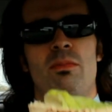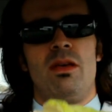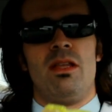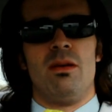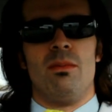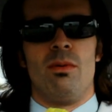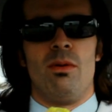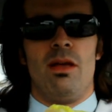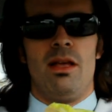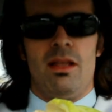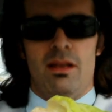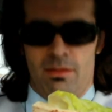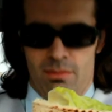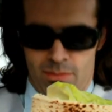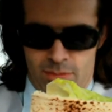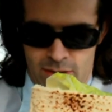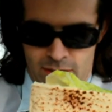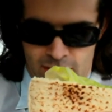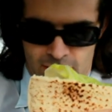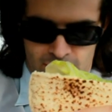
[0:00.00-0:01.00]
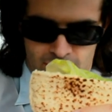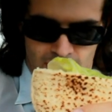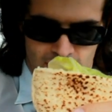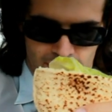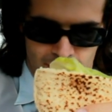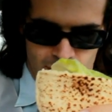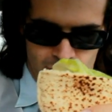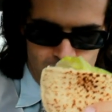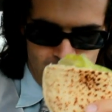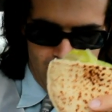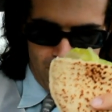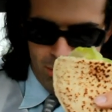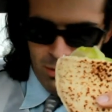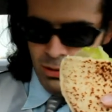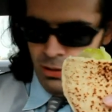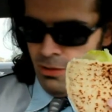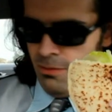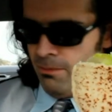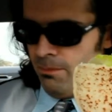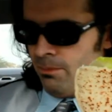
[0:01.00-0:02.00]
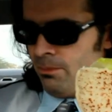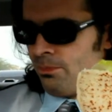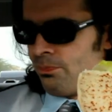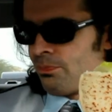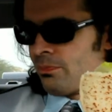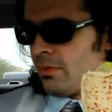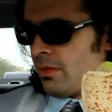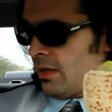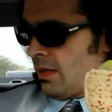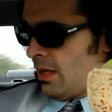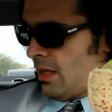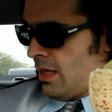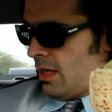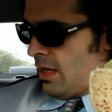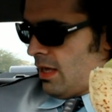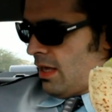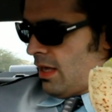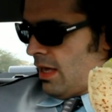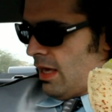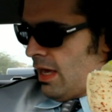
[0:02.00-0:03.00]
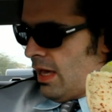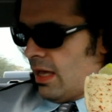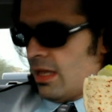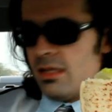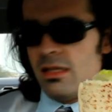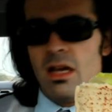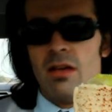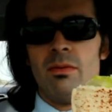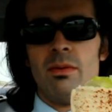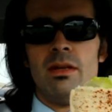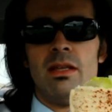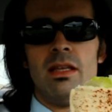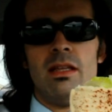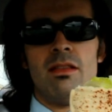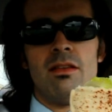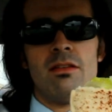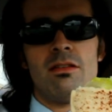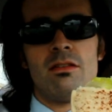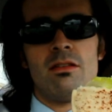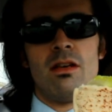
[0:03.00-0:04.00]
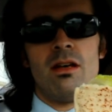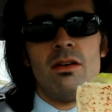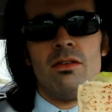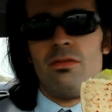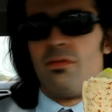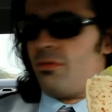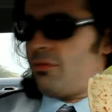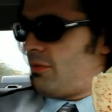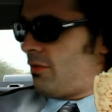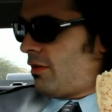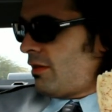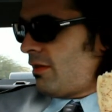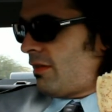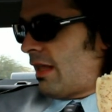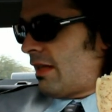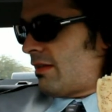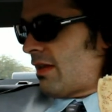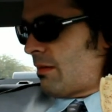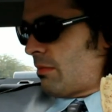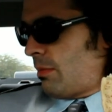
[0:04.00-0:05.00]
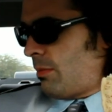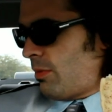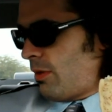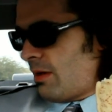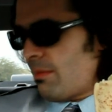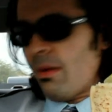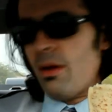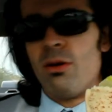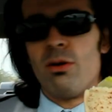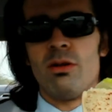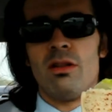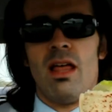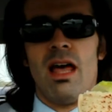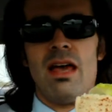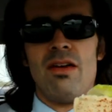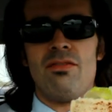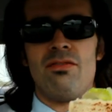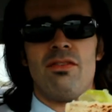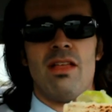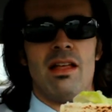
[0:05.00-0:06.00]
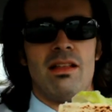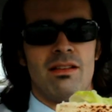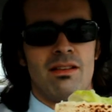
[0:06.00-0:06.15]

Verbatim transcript: pita bread because I'm Egyptian, and I've been eating this stuff, that type of bread, my whole life.